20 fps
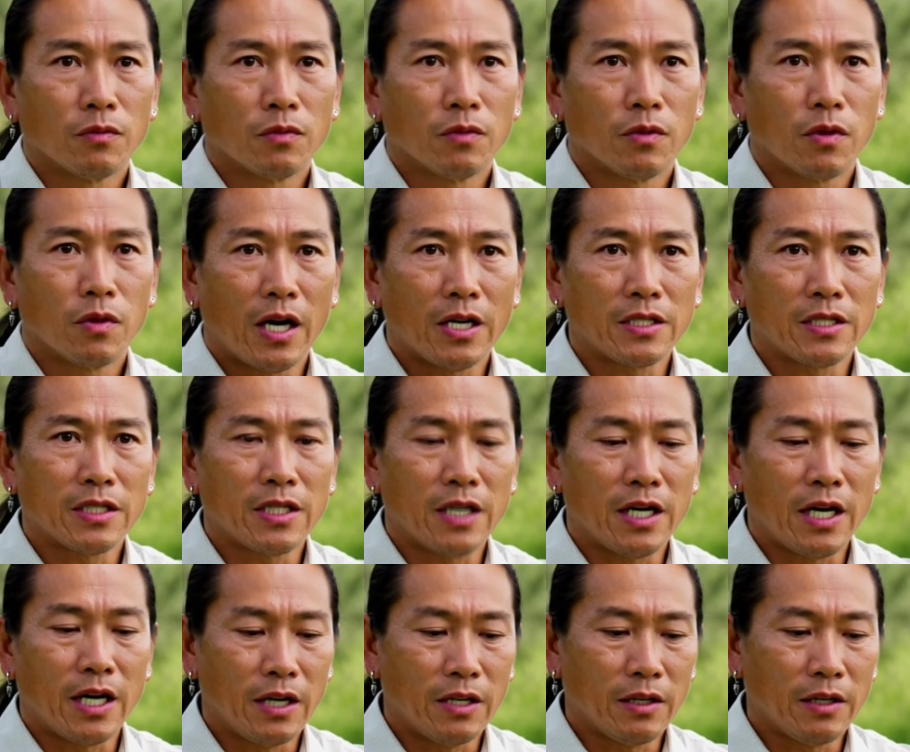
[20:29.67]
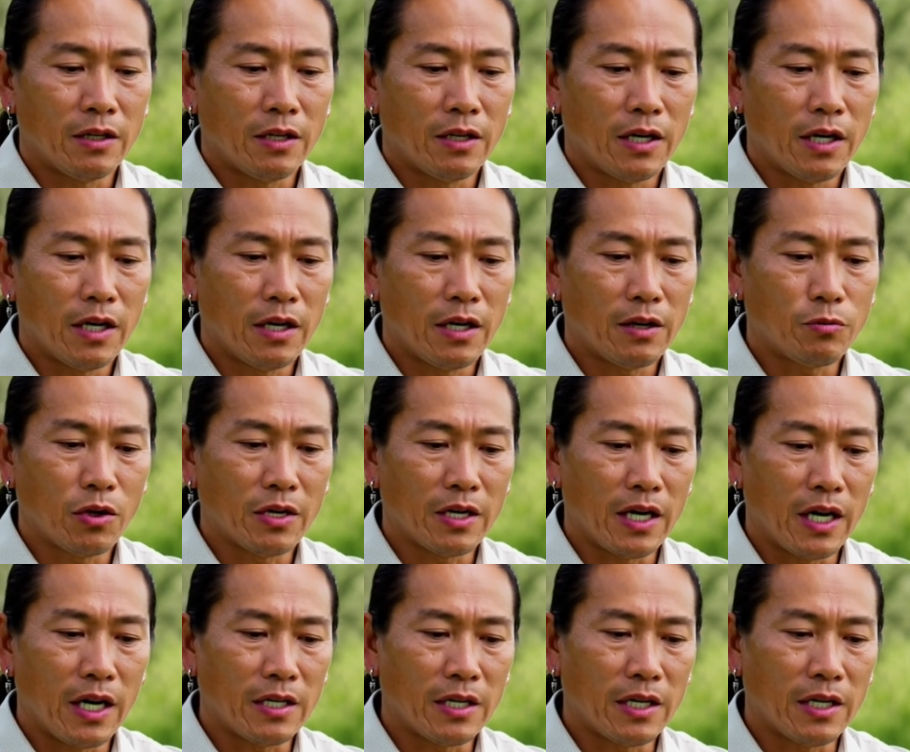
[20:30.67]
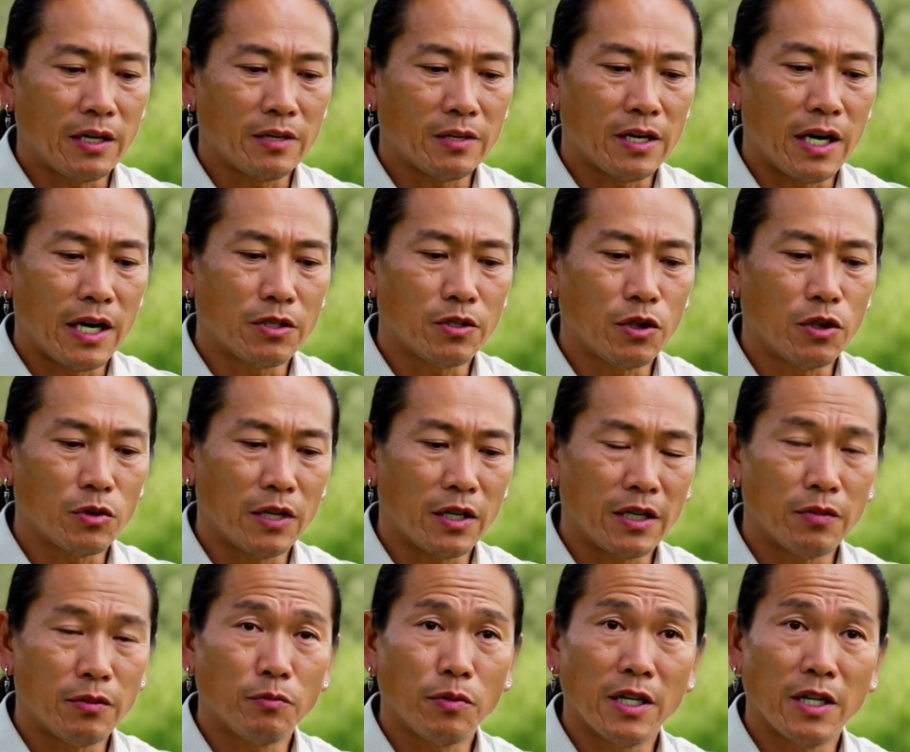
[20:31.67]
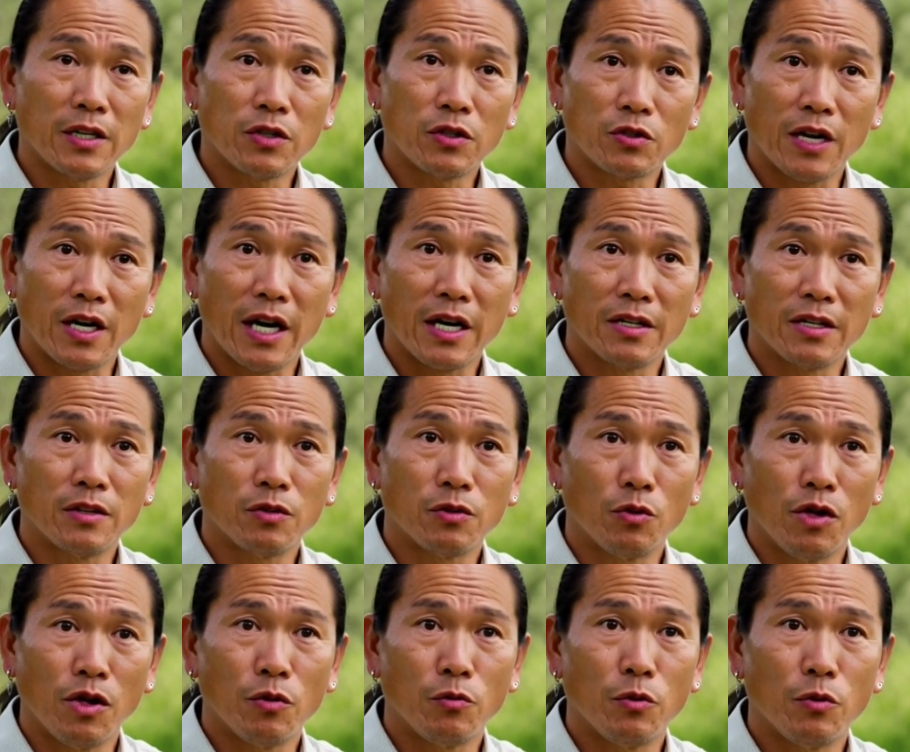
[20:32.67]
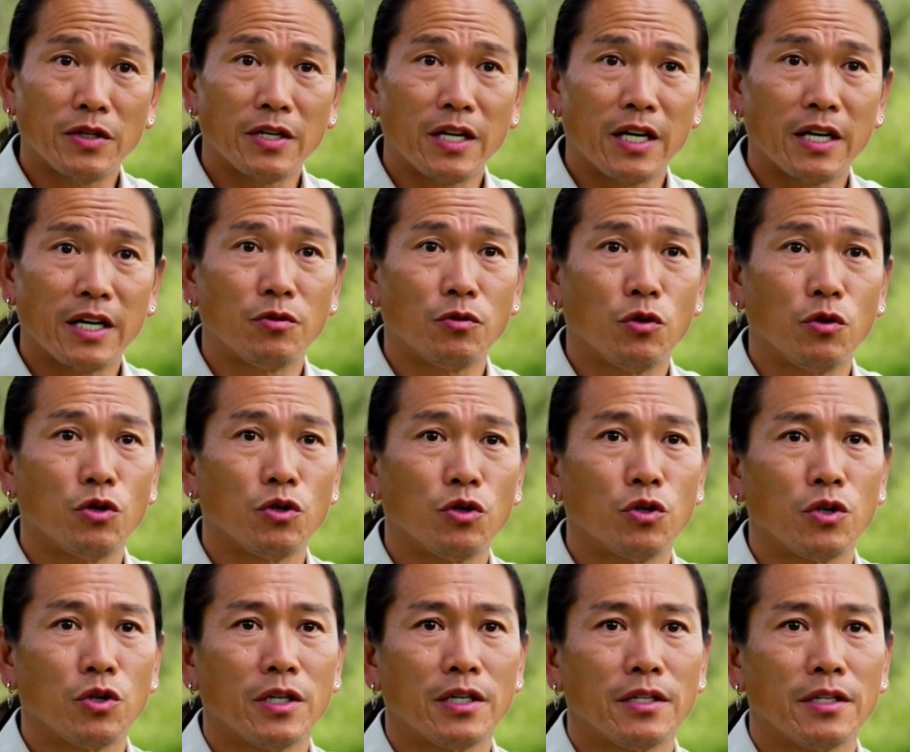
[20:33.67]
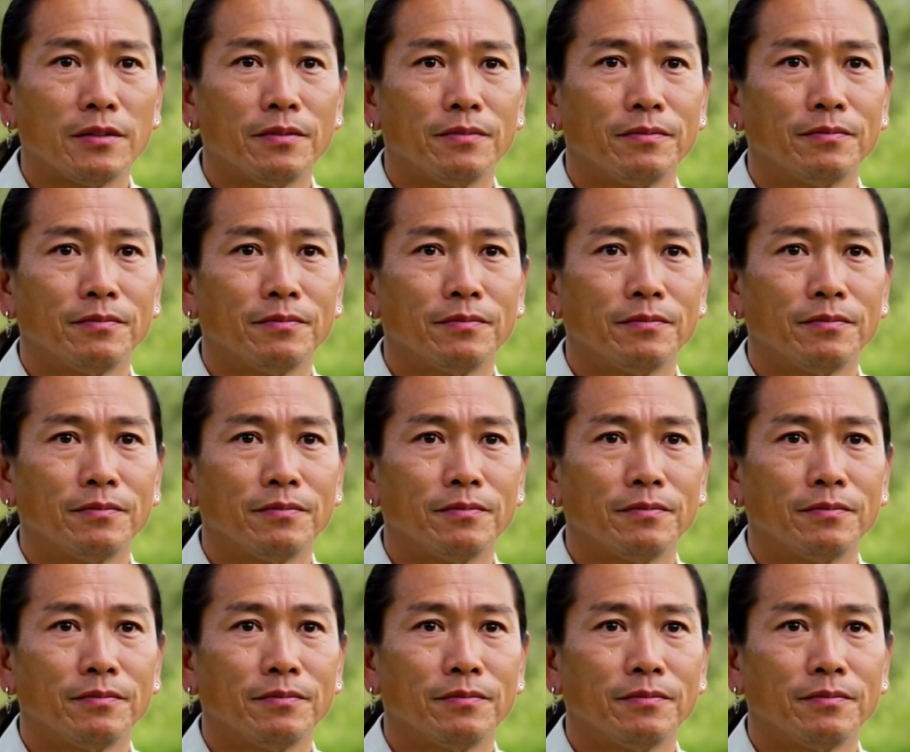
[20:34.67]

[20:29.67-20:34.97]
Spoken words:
And God said, let there be lights, and let them be for signs and for days and years.